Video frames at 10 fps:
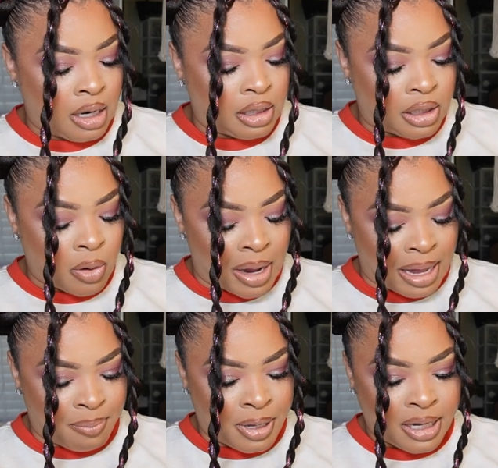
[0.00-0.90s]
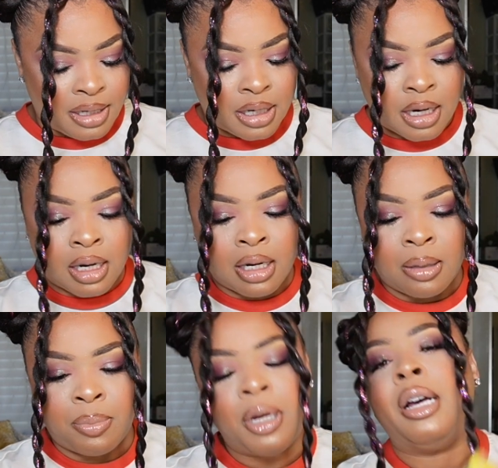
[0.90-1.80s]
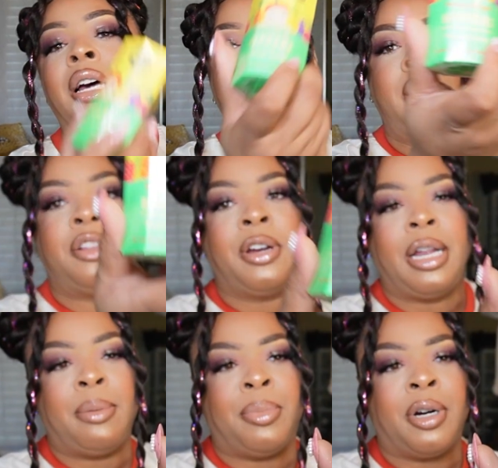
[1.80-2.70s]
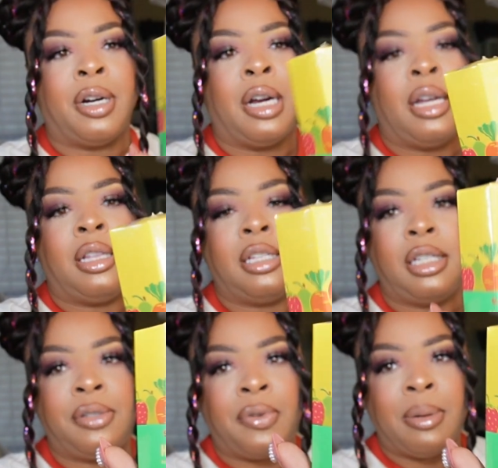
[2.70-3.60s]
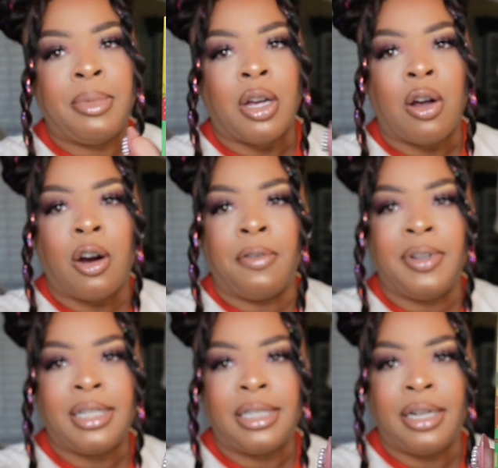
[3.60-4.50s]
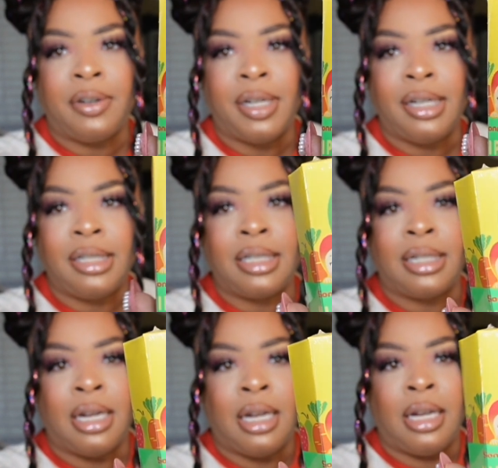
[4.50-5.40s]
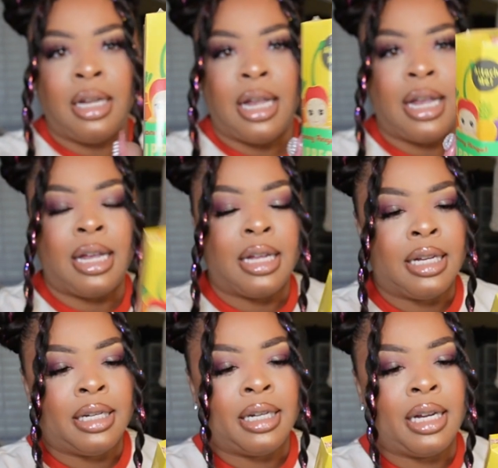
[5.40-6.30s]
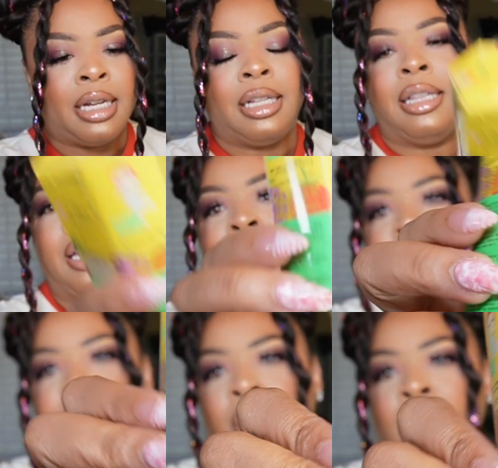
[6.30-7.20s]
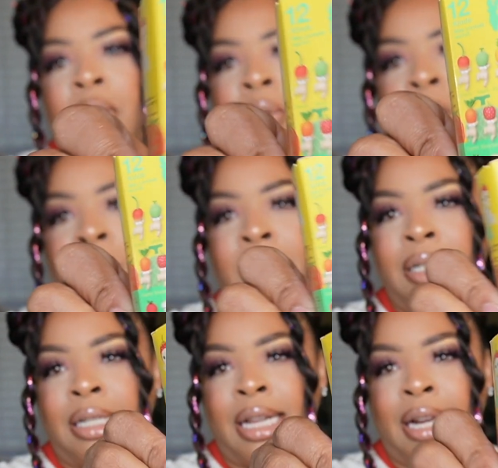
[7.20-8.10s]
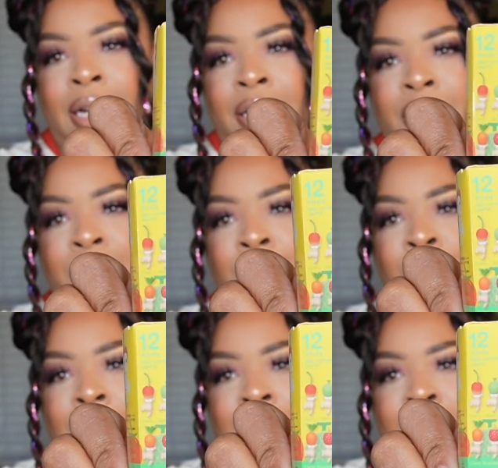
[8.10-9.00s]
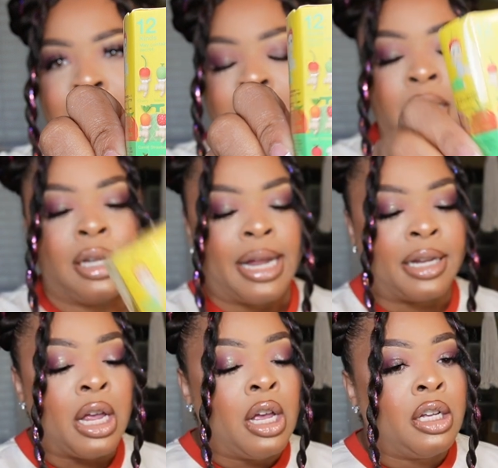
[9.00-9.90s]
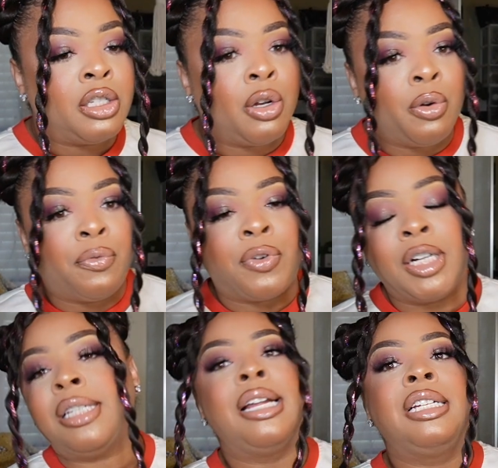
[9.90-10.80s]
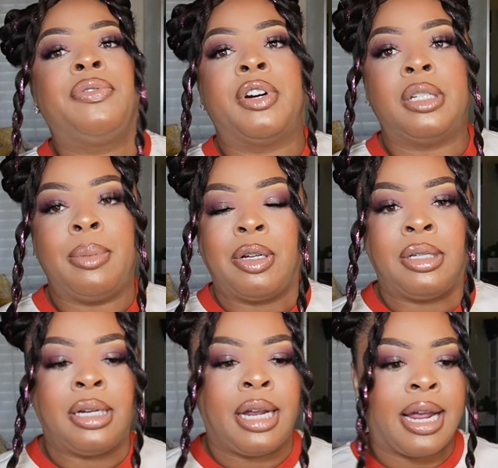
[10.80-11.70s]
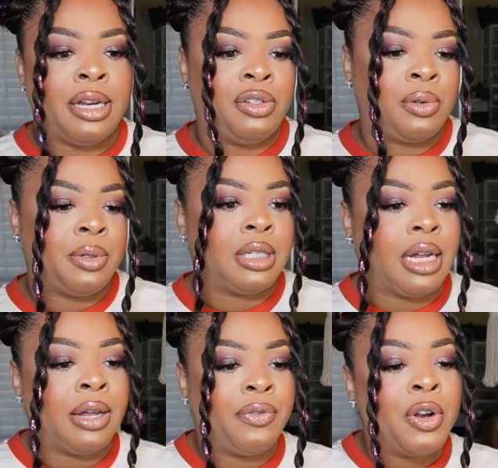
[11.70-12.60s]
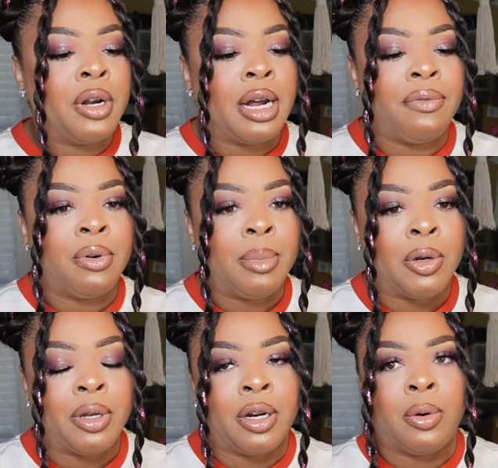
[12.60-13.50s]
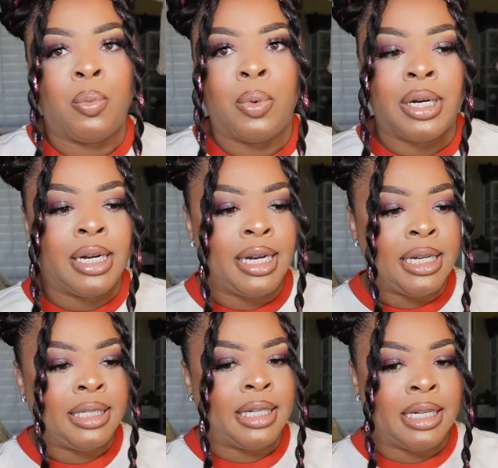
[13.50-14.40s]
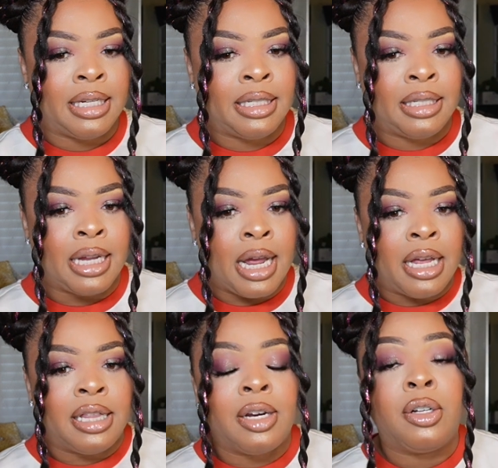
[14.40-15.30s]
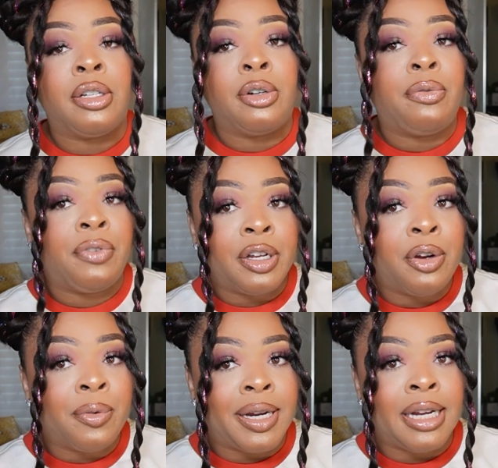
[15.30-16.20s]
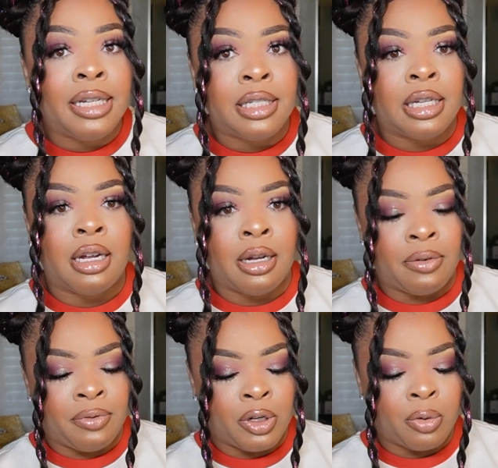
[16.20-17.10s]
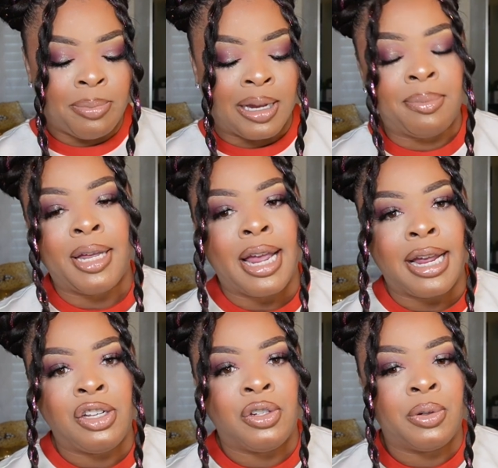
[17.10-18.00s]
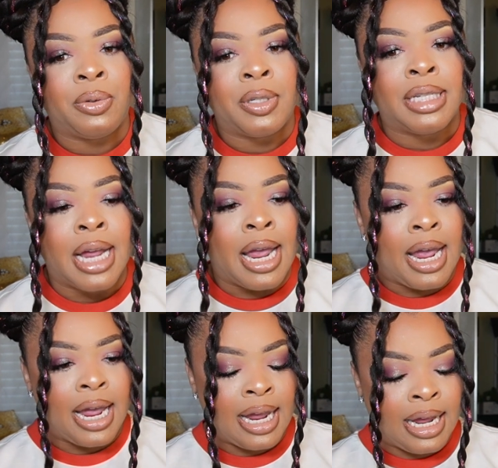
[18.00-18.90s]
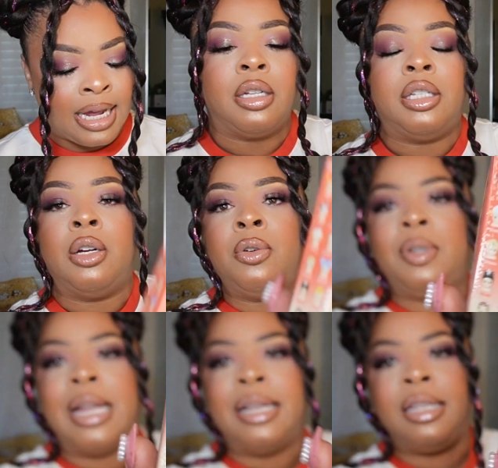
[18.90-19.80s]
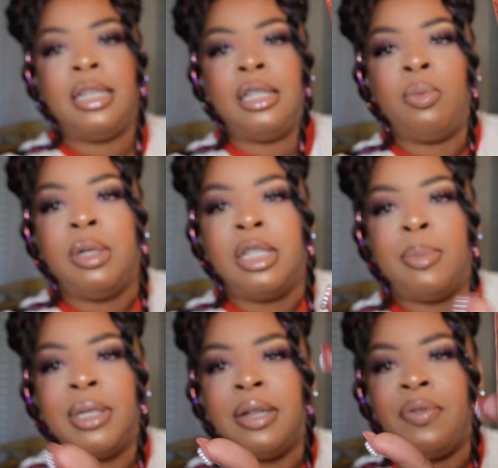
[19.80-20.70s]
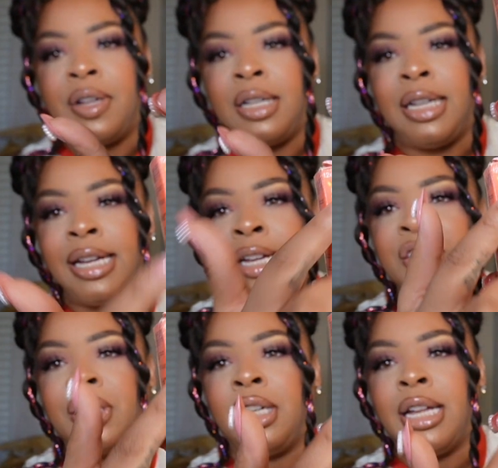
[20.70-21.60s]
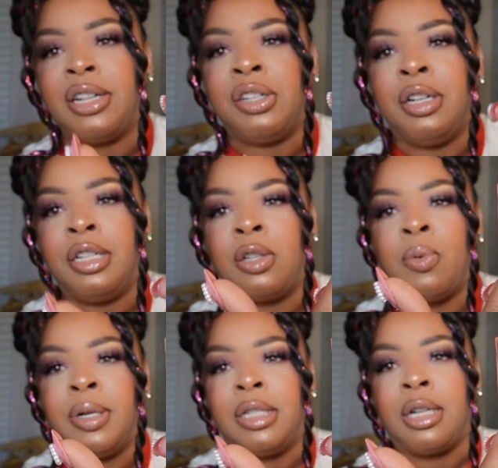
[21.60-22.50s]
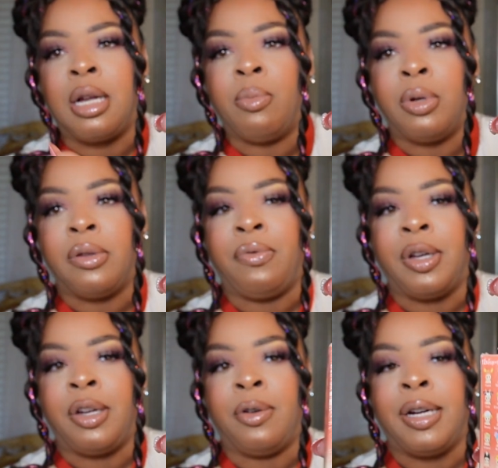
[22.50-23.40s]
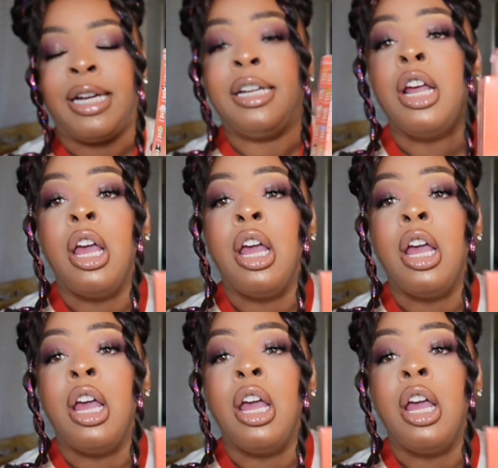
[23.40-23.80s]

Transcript: So I picked up another hipper. This is from the Harvest series, and these are the ones that you can collect. So first things first about Sonny Angels. If you're not familiar, what it is they're little figurines of little baby angels. And so like this one specifically, each collection is going to come with a figurine.